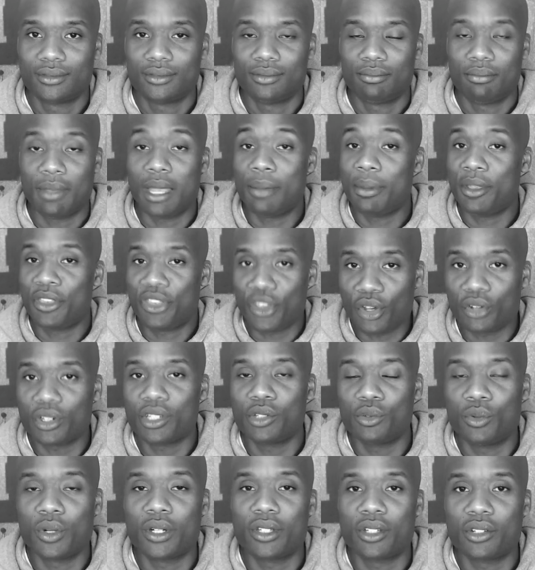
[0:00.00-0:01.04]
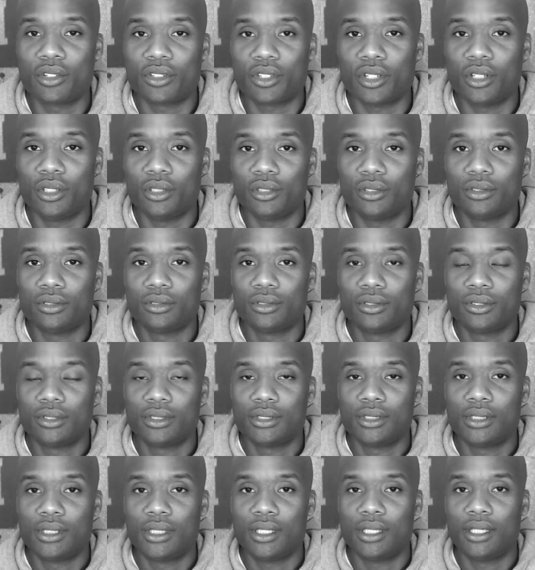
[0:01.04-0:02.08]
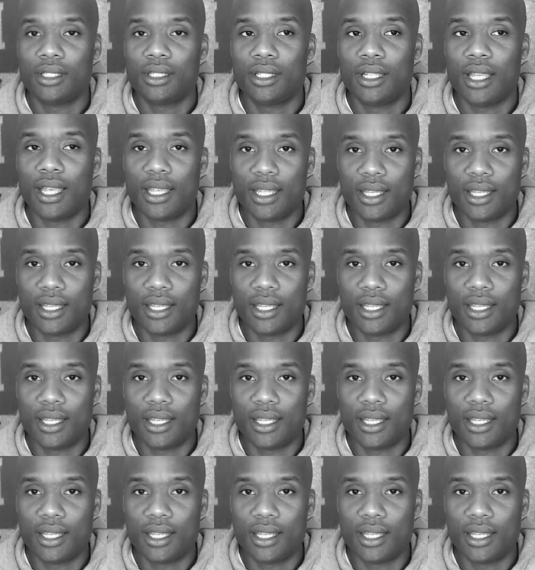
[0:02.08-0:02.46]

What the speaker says: maybe 31 years old, and